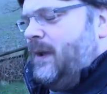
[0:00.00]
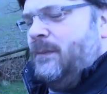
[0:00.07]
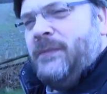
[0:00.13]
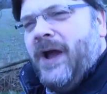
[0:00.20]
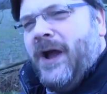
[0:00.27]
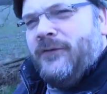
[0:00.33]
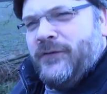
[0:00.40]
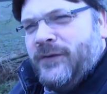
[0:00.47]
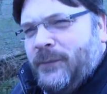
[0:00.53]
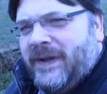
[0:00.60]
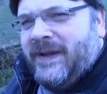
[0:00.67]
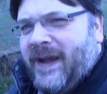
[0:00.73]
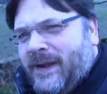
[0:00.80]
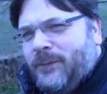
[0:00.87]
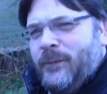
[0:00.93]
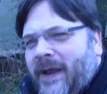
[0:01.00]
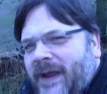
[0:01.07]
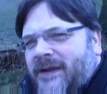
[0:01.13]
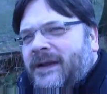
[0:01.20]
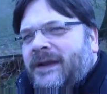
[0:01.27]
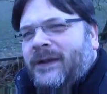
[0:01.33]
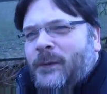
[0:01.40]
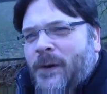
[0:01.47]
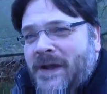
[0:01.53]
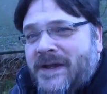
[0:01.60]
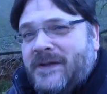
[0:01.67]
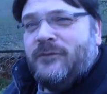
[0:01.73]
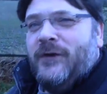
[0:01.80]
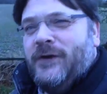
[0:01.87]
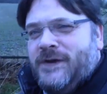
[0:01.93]
But over the weekend we had quite an
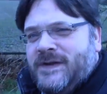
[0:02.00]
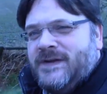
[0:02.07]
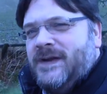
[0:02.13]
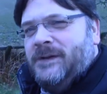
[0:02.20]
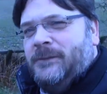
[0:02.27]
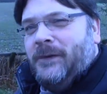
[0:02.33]
influx,